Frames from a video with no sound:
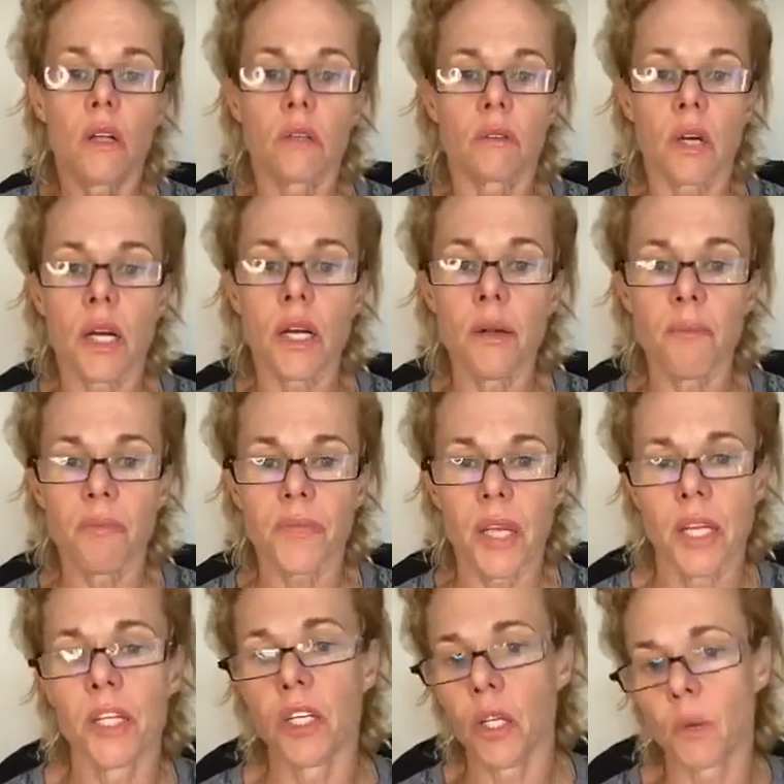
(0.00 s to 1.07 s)
Right?
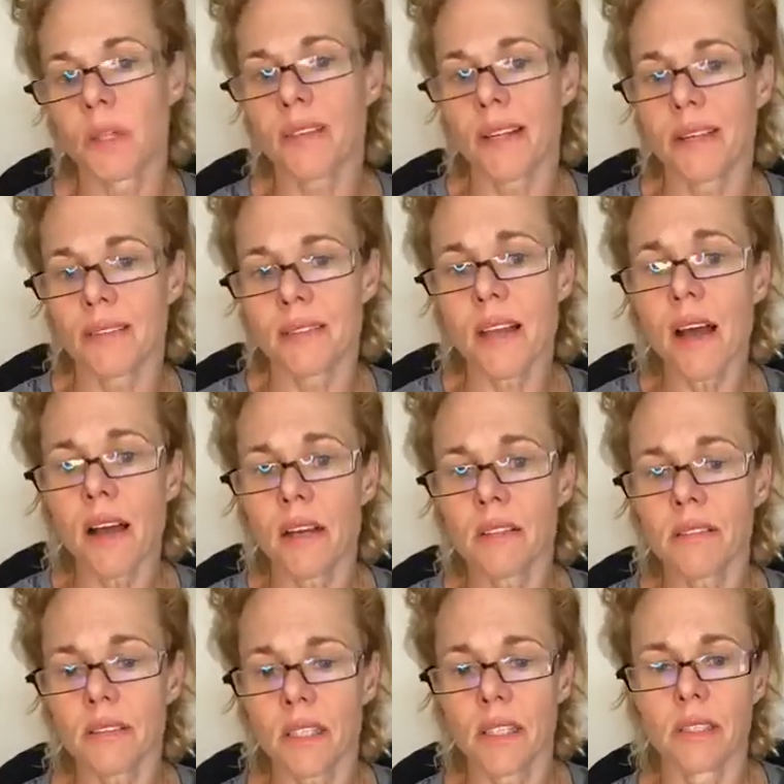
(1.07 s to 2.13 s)
And you know what that
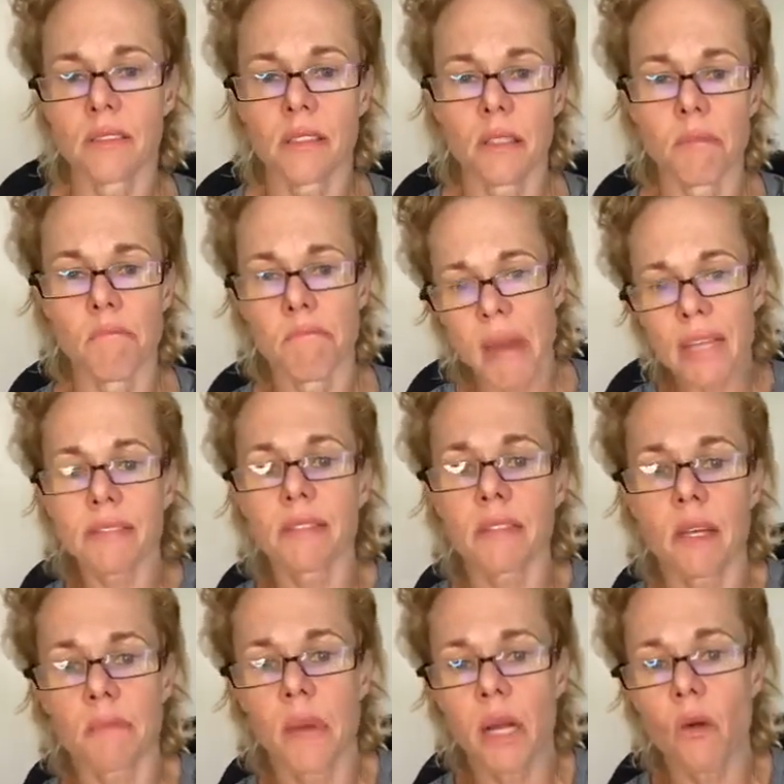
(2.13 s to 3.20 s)
does is it messes
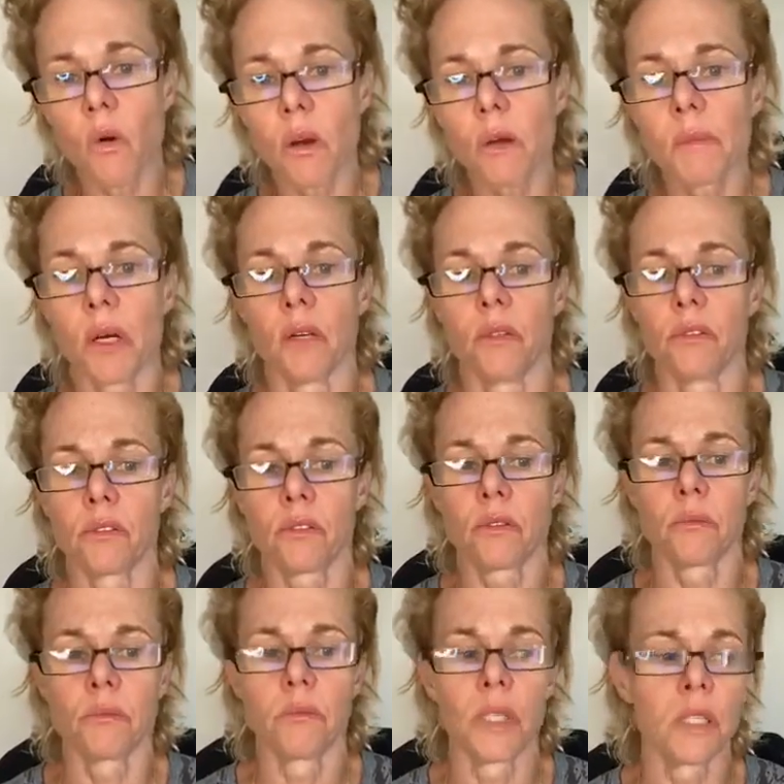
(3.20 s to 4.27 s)
up my
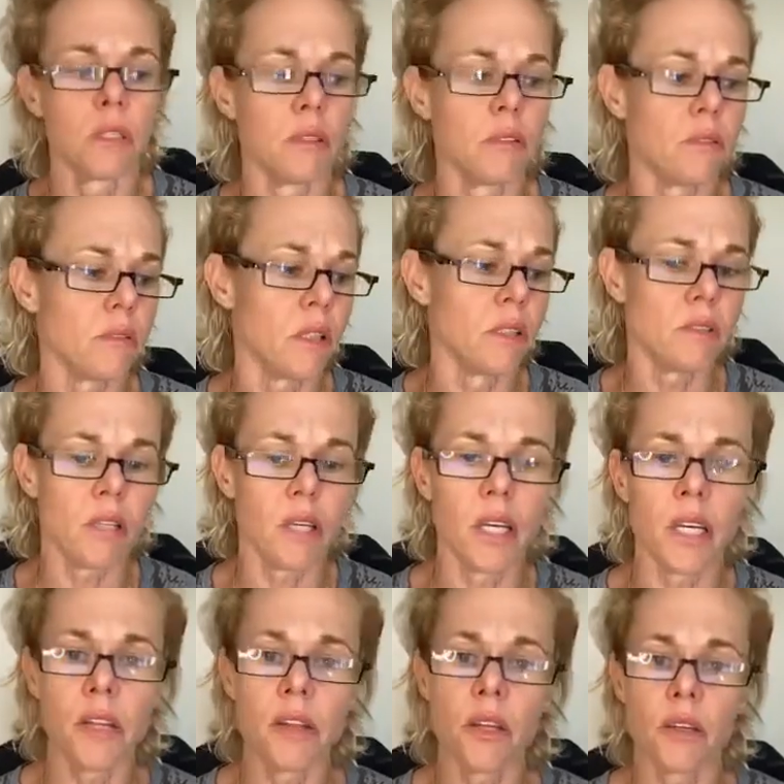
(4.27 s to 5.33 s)
hormones because it's
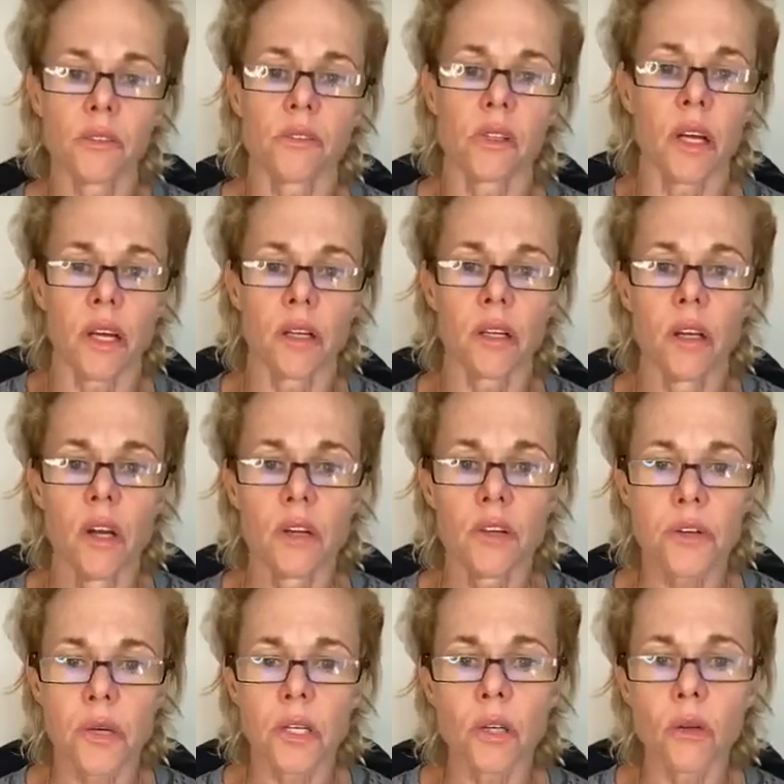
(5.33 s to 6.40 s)
hitting those like
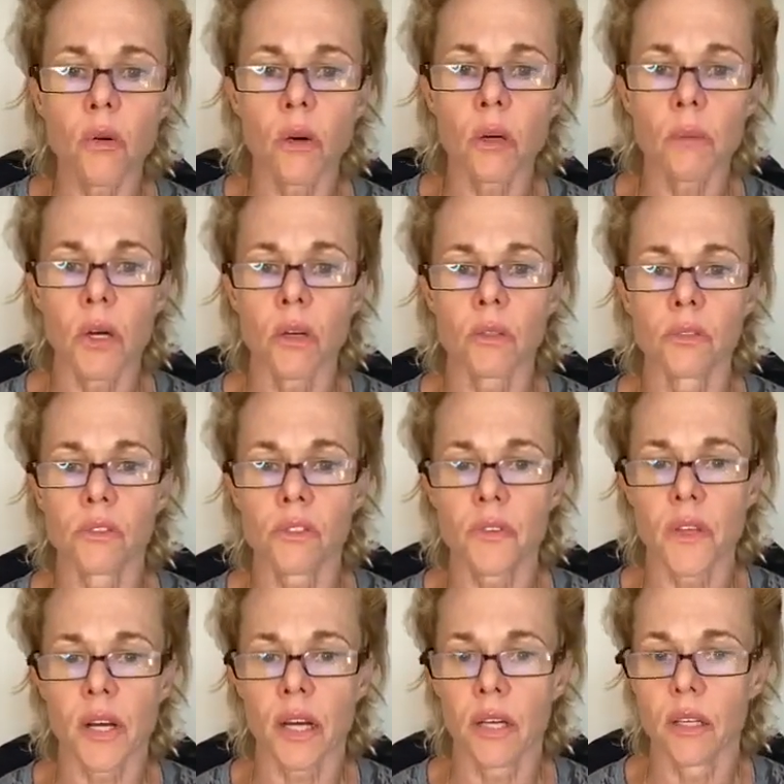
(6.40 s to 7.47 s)
trigger hormones
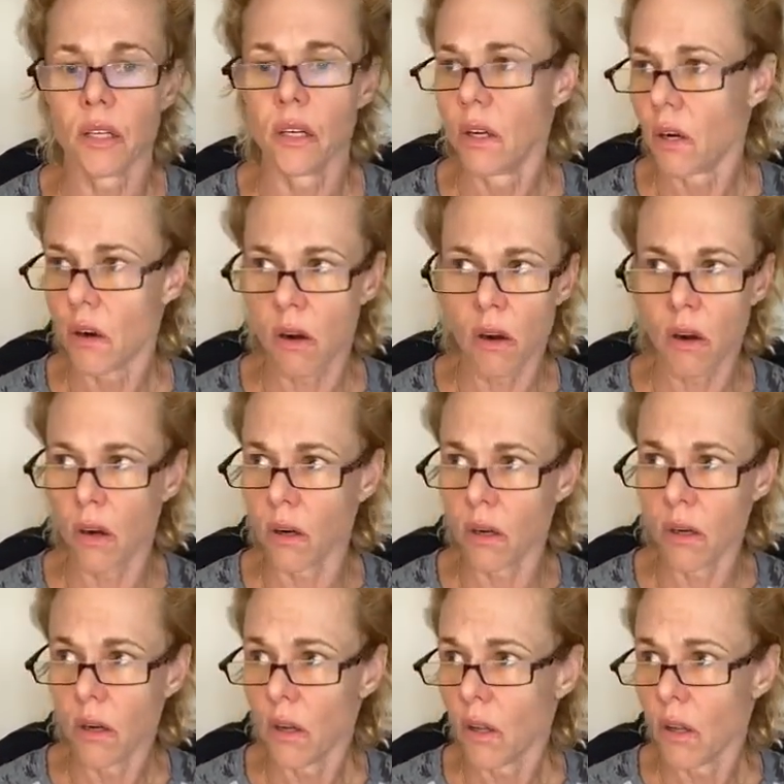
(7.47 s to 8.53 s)
that
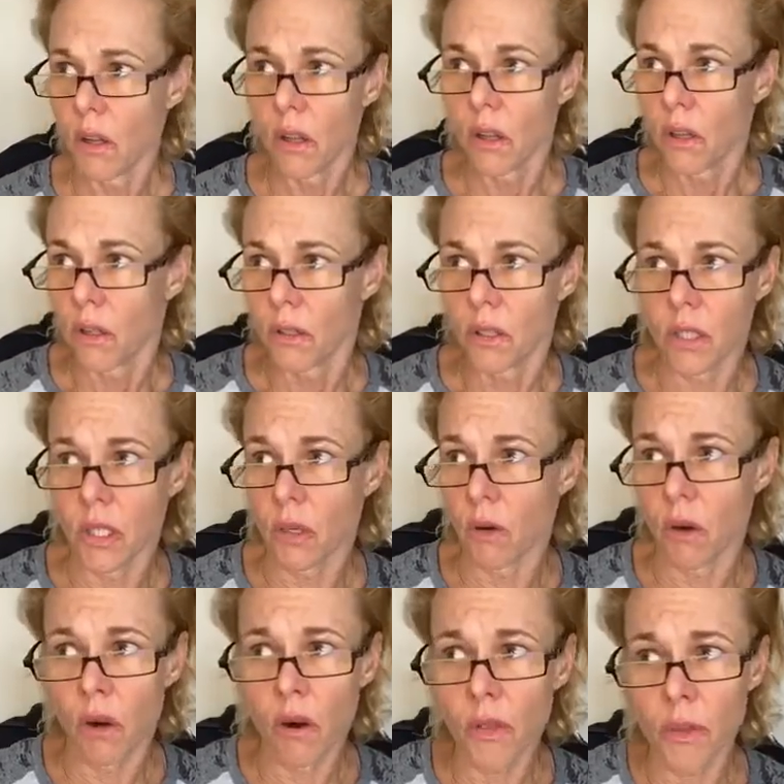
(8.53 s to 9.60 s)
are, you know,
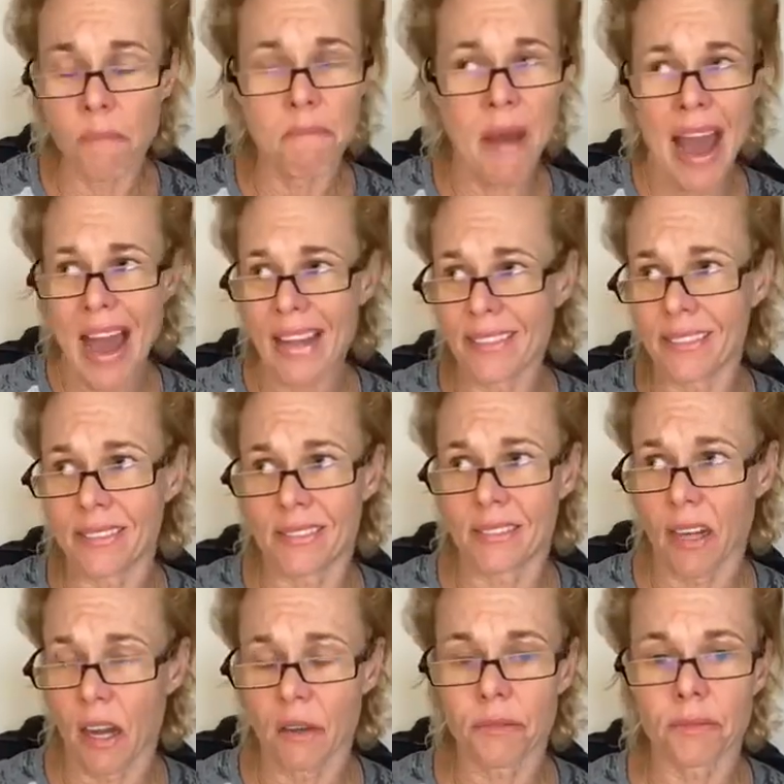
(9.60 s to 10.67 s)
all the bad
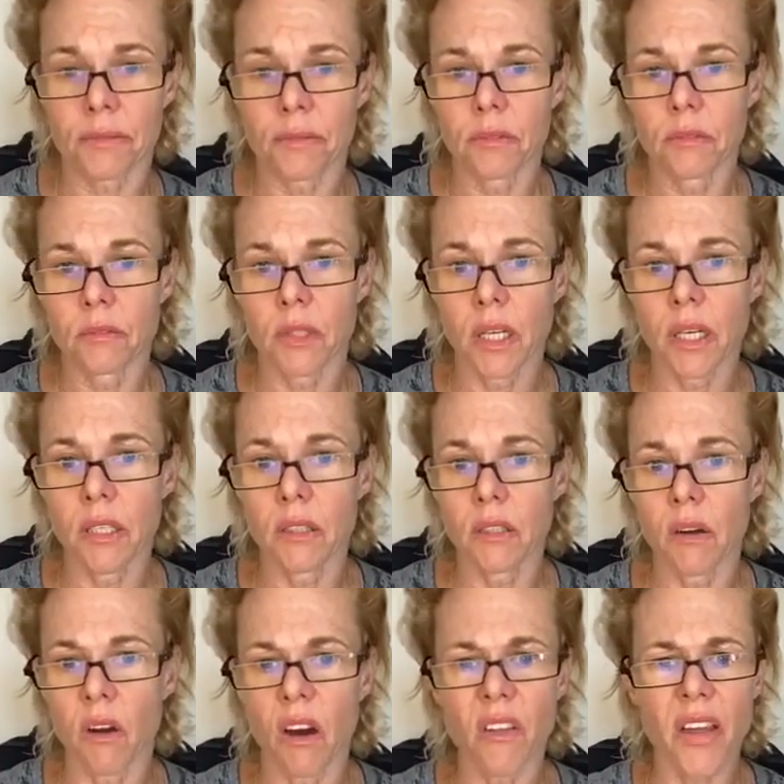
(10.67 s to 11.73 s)
stuff, right?
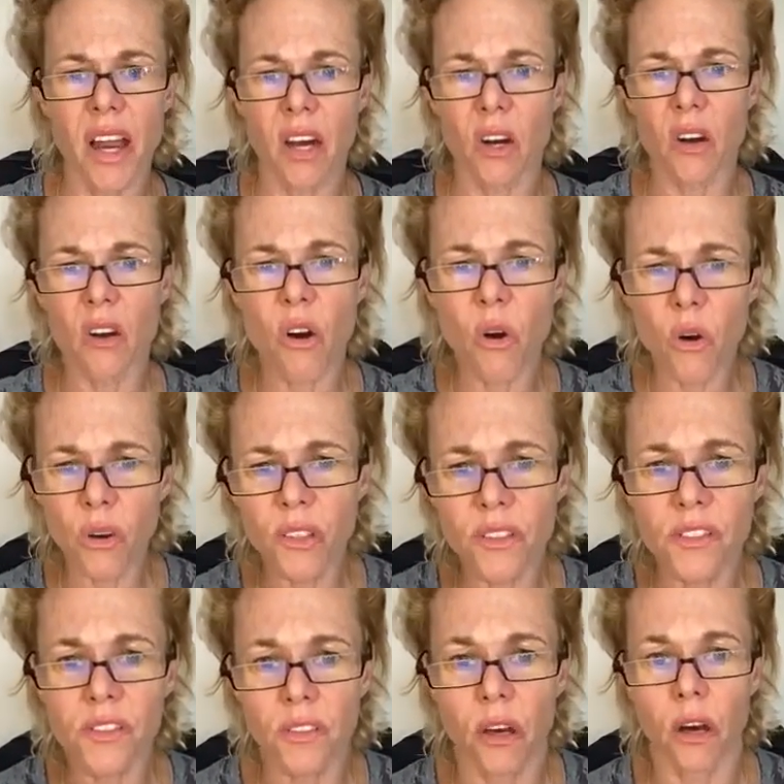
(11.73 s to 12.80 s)
All that
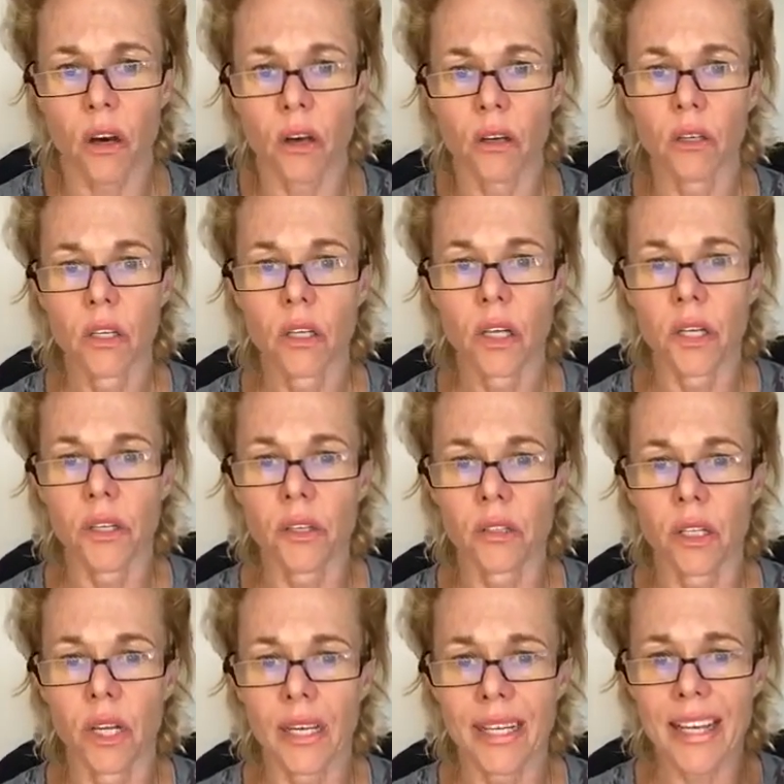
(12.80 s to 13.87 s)
cortisol. And you're
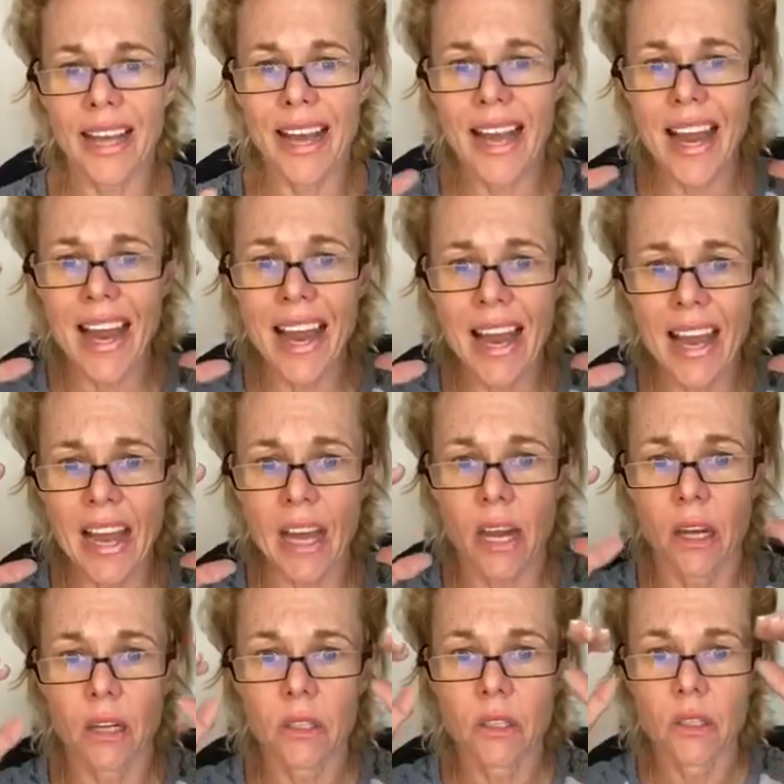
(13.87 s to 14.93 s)
like, ah!